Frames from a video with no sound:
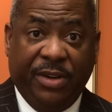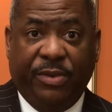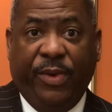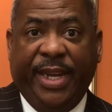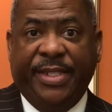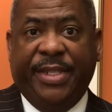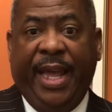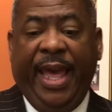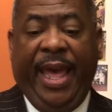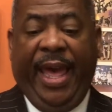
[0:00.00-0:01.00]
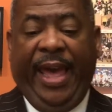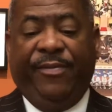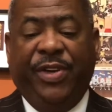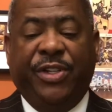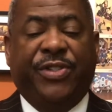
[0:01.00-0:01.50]
grace, and
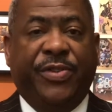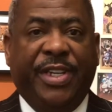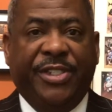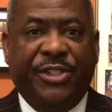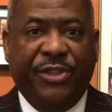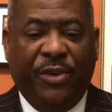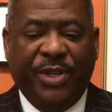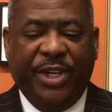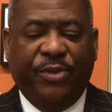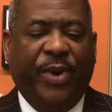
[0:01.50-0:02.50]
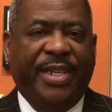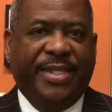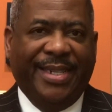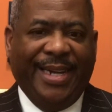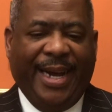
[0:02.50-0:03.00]
for you to enjoy the grace
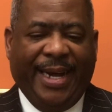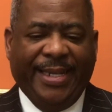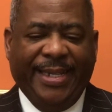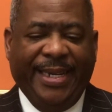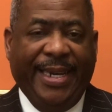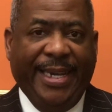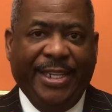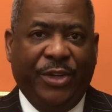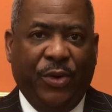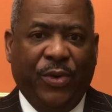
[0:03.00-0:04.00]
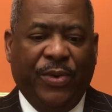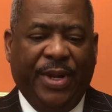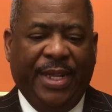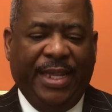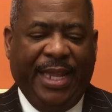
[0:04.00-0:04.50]
of God in
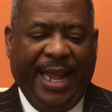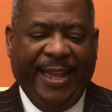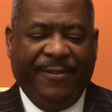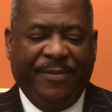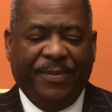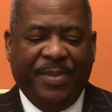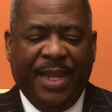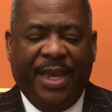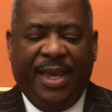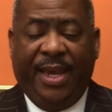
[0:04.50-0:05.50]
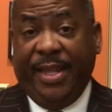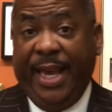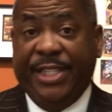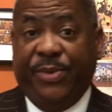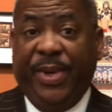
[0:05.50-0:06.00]
your life. And
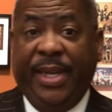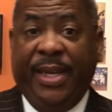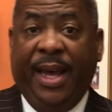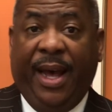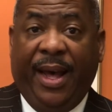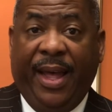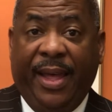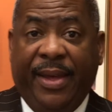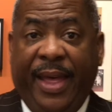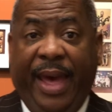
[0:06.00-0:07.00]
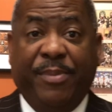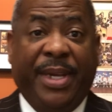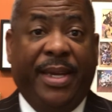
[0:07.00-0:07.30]
as we have